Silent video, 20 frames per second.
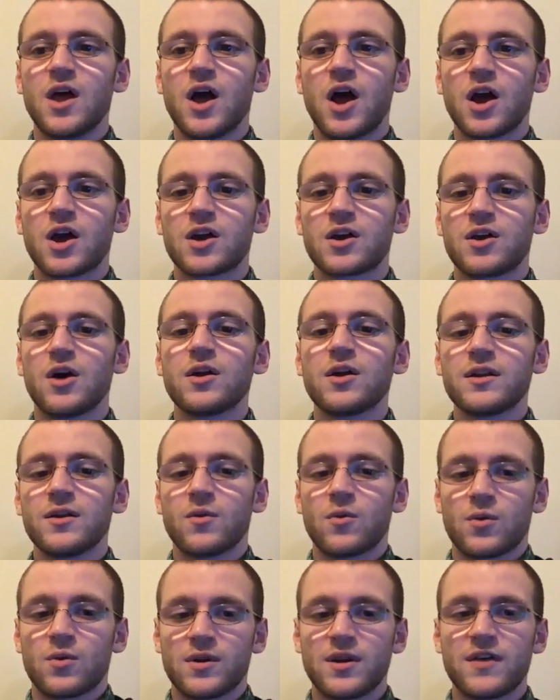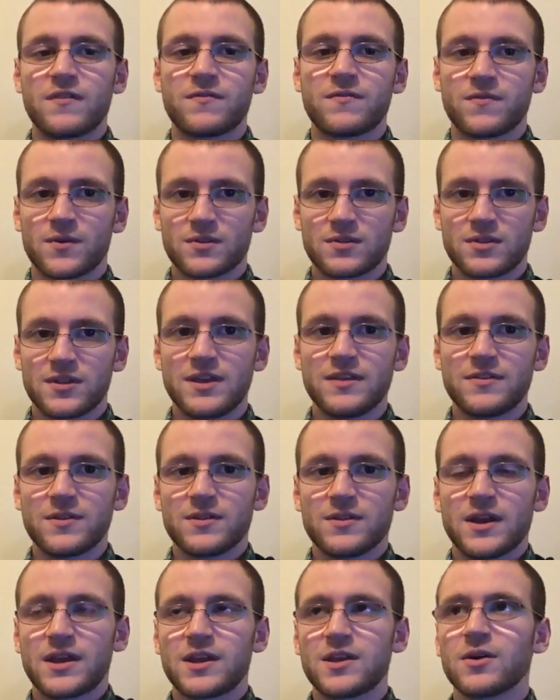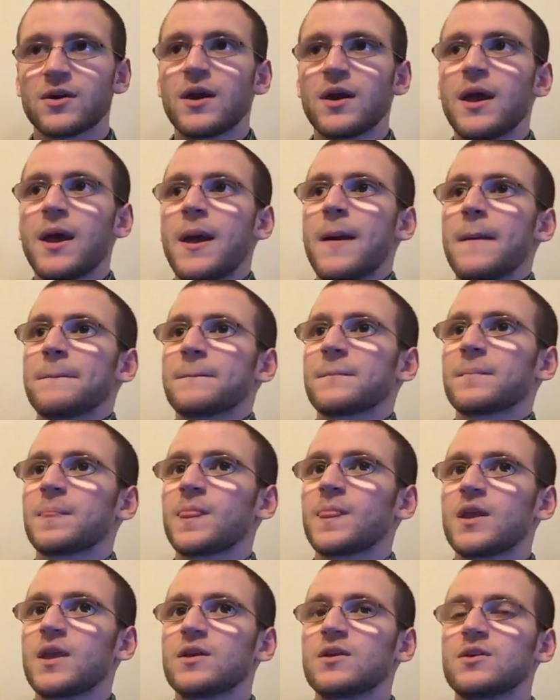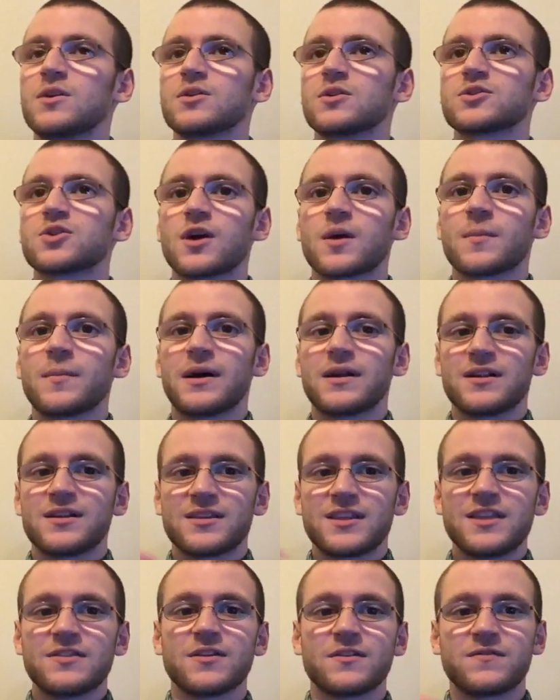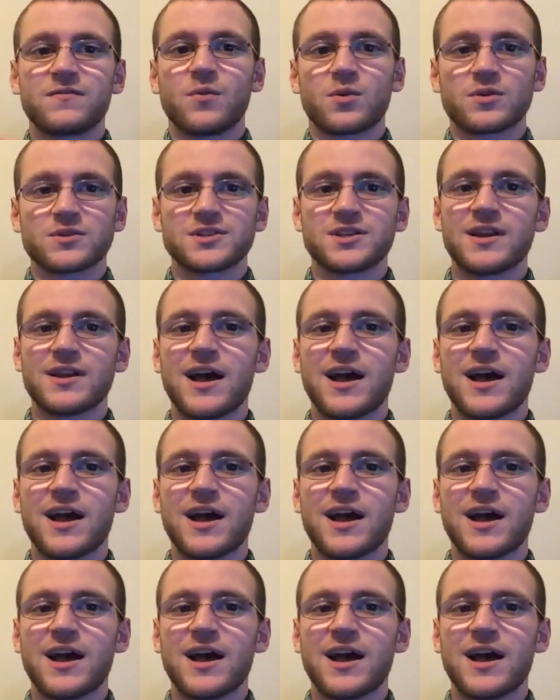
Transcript: a gun or knife for lethal, like you're talking about lethal force here.